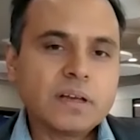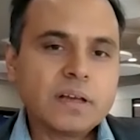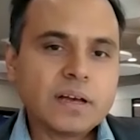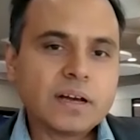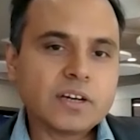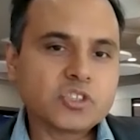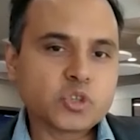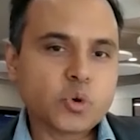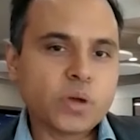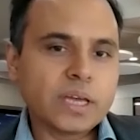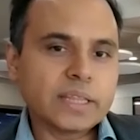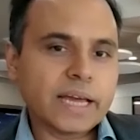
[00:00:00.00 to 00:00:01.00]
uh,
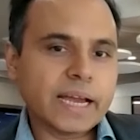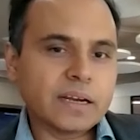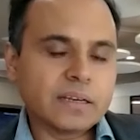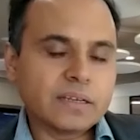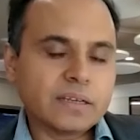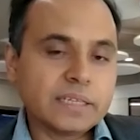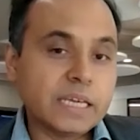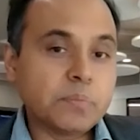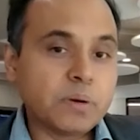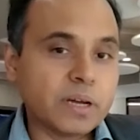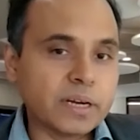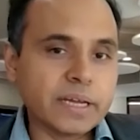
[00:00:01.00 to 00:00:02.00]
showing that deep
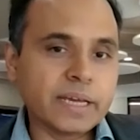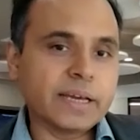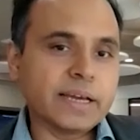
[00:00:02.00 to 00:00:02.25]
learning